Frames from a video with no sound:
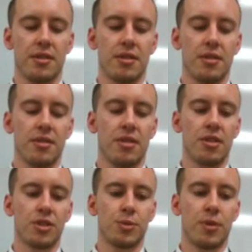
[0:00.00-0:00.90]
are in
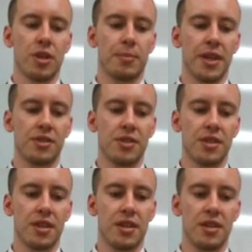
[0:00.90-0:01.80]
large part based
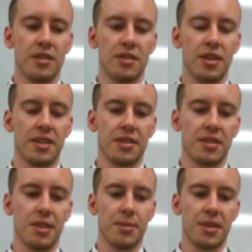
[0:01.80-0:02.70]
on the Huns and to
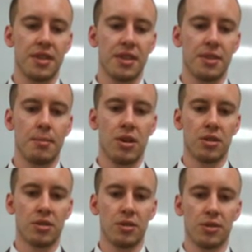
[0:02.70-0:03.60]
some extent the
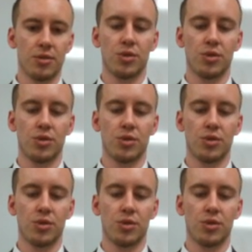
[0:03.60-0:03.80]
Mongols,